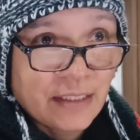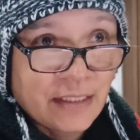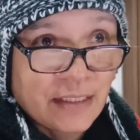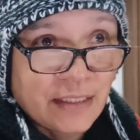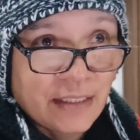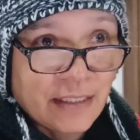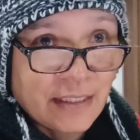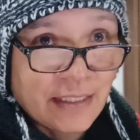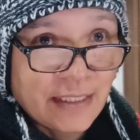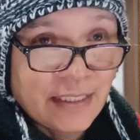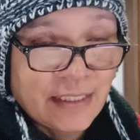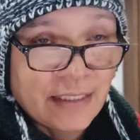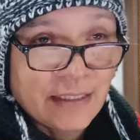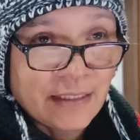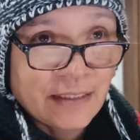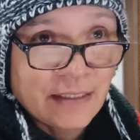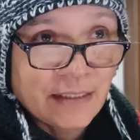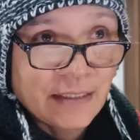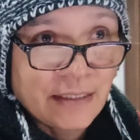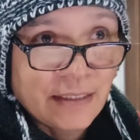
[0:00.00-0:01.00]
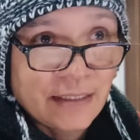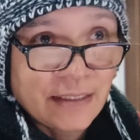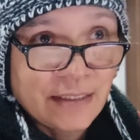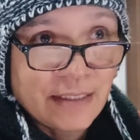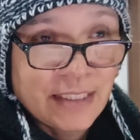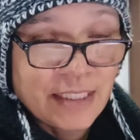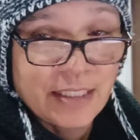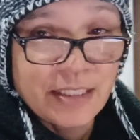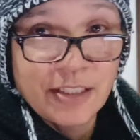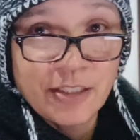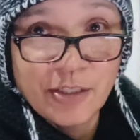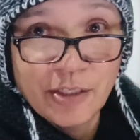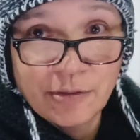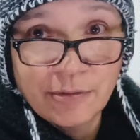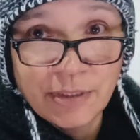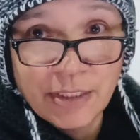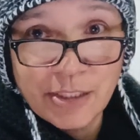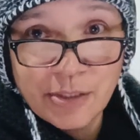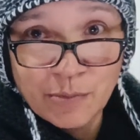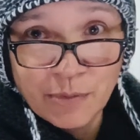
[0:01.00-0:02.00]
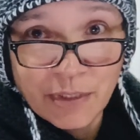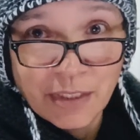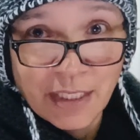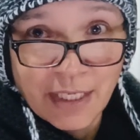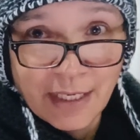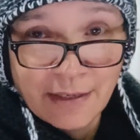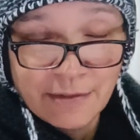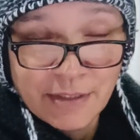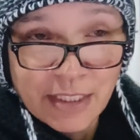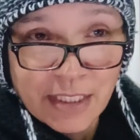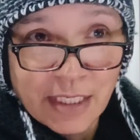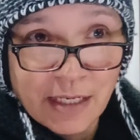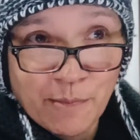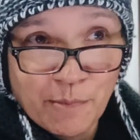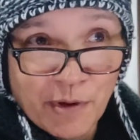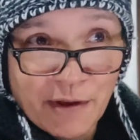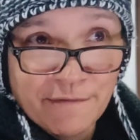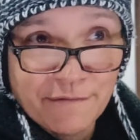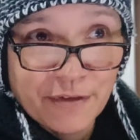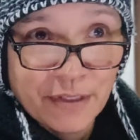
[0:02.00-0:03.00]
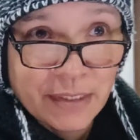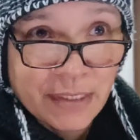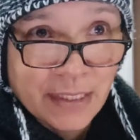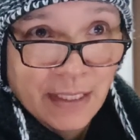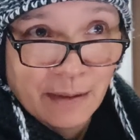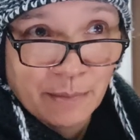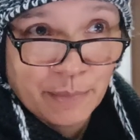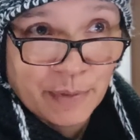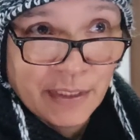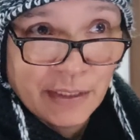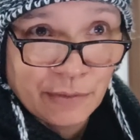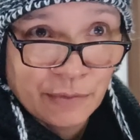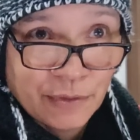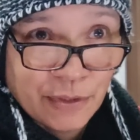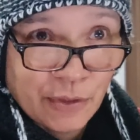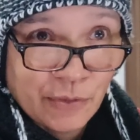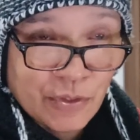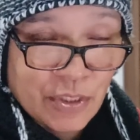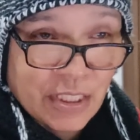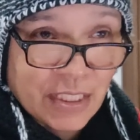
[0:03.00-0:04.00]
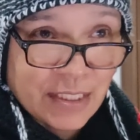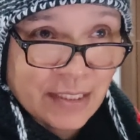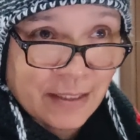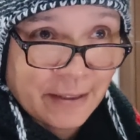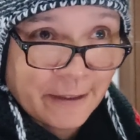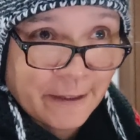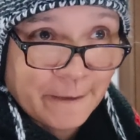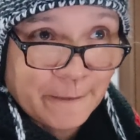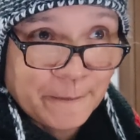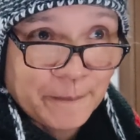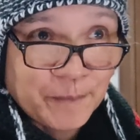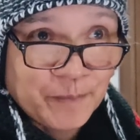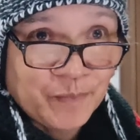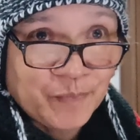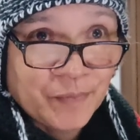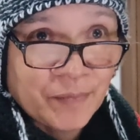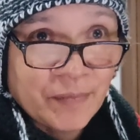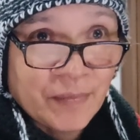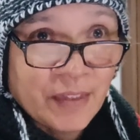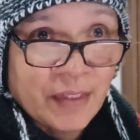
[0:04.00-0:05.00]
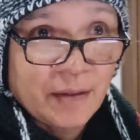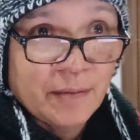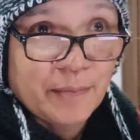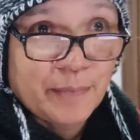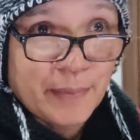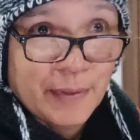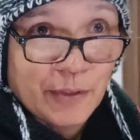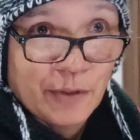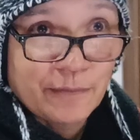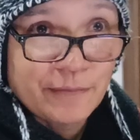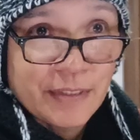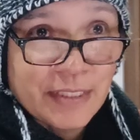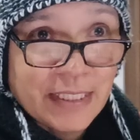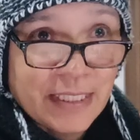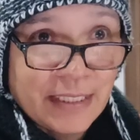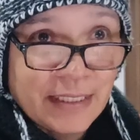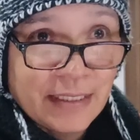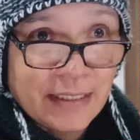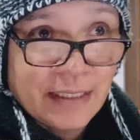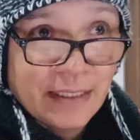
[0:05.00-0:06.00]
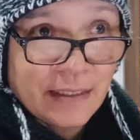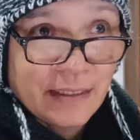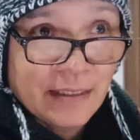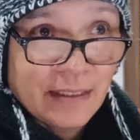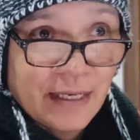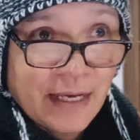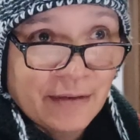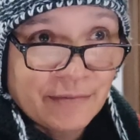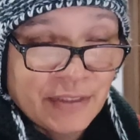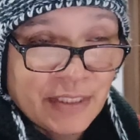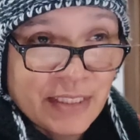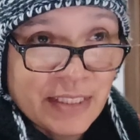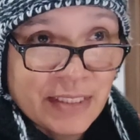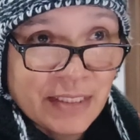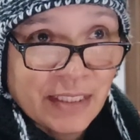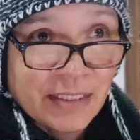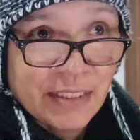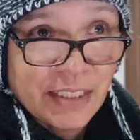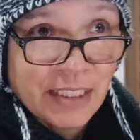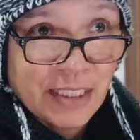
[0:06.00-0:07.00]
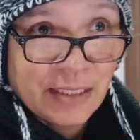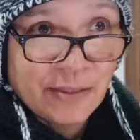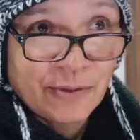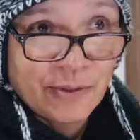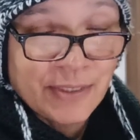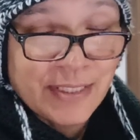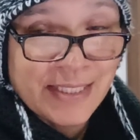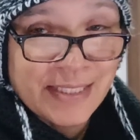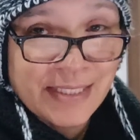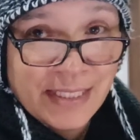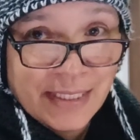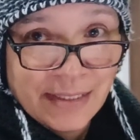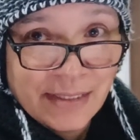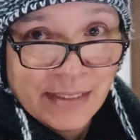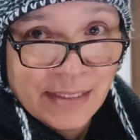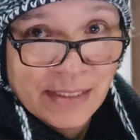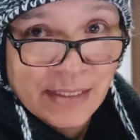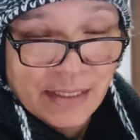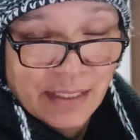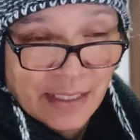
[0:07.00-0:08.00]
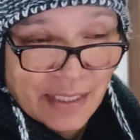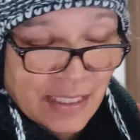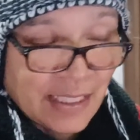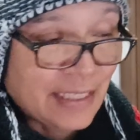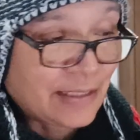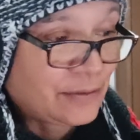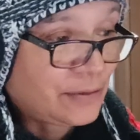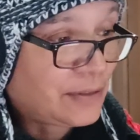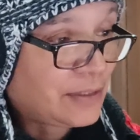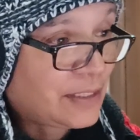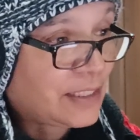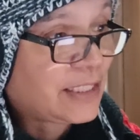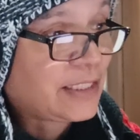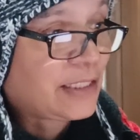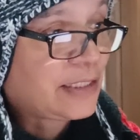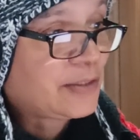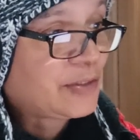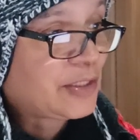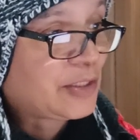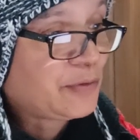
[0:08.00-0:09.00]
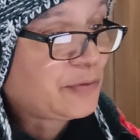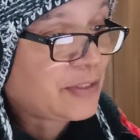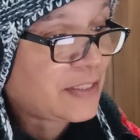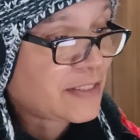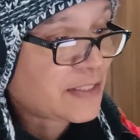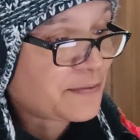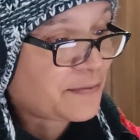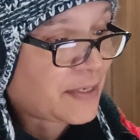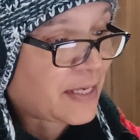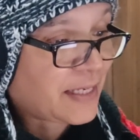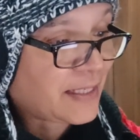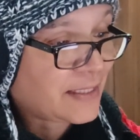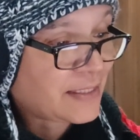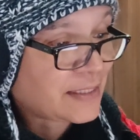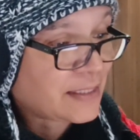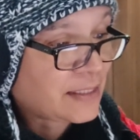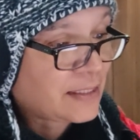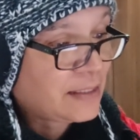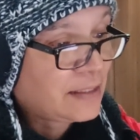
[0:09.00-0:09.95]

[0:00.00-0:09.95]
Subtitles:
I didn't know this when I set up my first company all those years ago, but obviously having studied law since, I now know this fact.